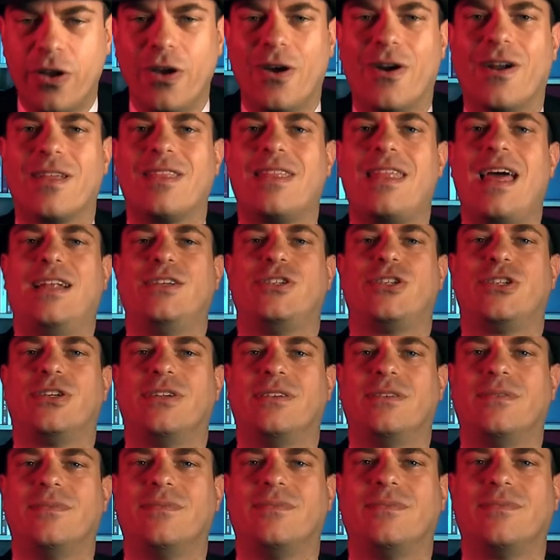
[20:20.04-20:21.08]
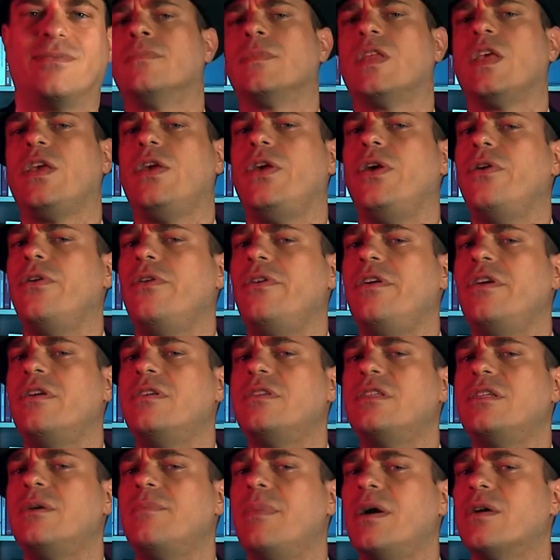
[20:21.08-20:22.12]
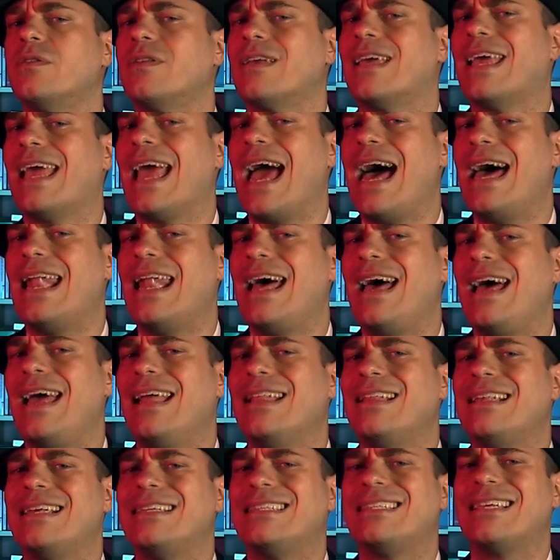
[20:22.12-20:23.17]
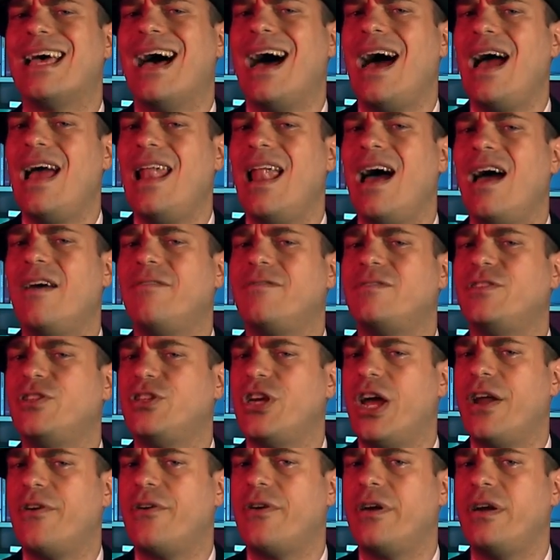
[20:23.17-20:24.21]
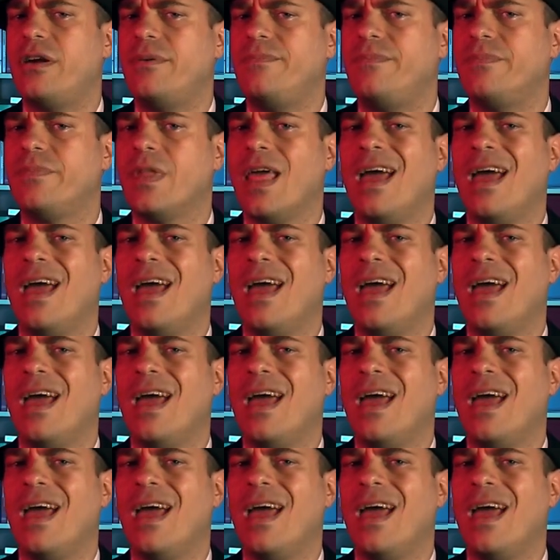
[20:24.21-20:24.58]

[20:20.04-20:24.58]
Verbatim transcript: your attention. Curious about Ghana in this high life genre?